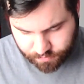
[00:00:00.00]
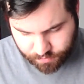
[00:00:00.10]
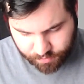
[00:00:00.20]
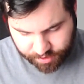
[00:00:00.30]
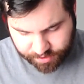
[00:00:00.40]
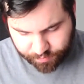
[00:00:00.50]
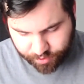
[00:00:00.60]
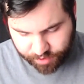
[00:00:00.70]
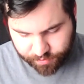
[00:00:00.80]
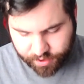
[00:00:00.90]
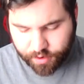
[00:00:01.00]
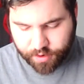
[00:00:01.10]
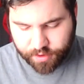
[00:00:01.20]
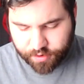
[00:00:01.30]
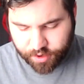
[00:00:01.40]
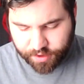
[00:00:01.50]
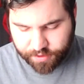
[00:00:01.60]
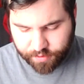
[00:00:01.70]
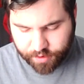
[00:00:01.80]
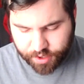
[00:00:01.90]
Thus, the Presbyterians trace
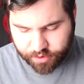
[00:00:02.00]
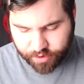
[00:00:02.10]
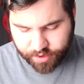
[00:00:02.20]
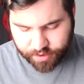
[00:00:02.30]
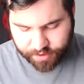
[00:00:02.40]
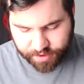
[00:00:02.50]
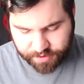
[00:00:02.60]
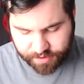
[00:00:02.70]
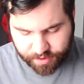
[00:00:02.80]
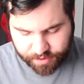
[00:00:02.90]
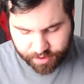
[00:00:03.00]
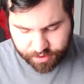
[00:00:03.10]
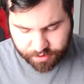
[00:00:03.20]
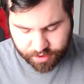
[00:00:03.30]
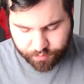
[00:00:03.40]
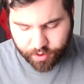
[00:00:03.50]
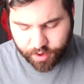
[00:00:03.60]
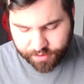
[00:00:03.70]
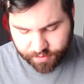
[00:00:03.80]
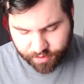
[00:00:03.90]
their history to the 16th century and the
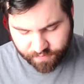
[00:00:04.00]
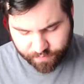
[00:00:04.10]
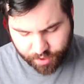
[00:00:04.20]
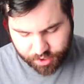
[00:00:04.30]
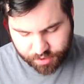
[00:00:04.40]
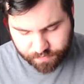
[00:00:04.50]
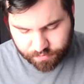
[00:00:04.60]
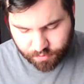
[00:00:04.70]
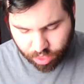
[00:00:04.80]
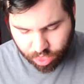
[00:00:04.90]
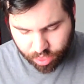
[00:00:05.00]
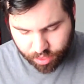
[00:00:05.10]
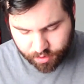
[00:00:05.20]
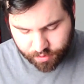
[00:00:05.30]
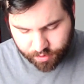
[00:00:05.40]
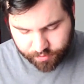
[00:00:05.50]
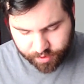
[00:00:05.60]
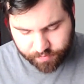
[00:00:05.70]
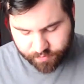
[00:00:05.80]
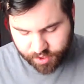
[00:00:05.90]
Protestant Reformation,
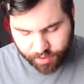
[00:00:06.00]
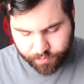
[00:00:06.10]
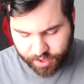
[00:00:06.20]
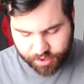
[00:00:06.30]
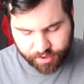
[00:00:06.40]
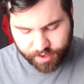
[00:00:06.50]
which I mentioned that